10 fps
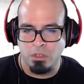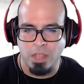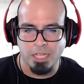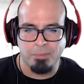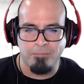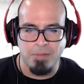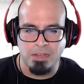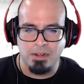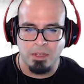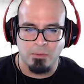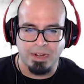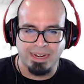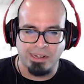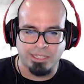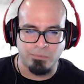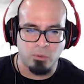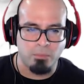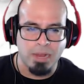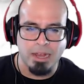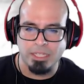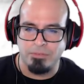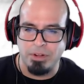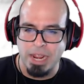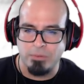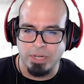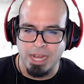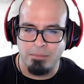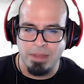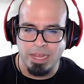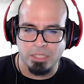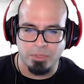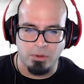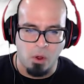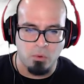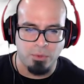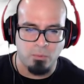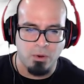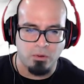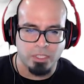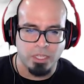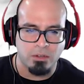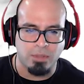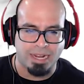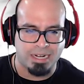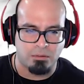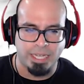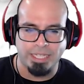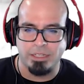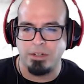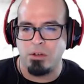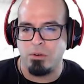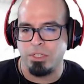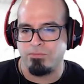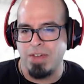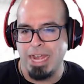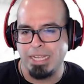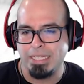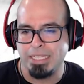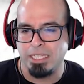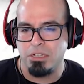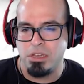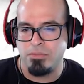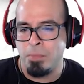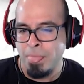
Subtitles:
Yeah, it's pretty fun. Working on some rule mods for naval combats. We do older wars, though, like conquistadors and Vikings and stuff.